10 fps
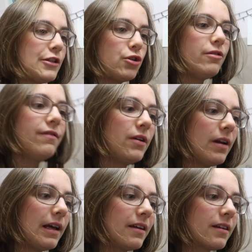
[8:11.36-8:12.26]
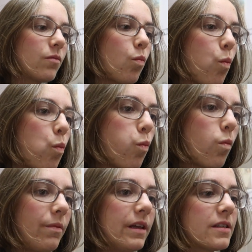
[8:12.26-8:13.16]
I do feel like
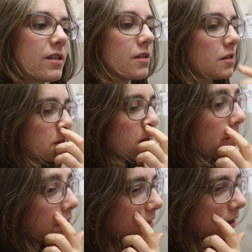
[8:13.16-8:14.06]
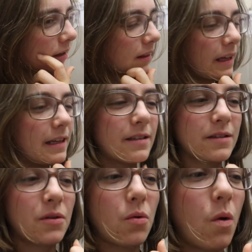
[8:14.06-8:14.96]
there's something that
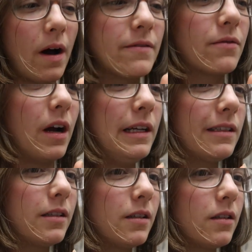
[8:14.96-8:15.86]
isn't quite right.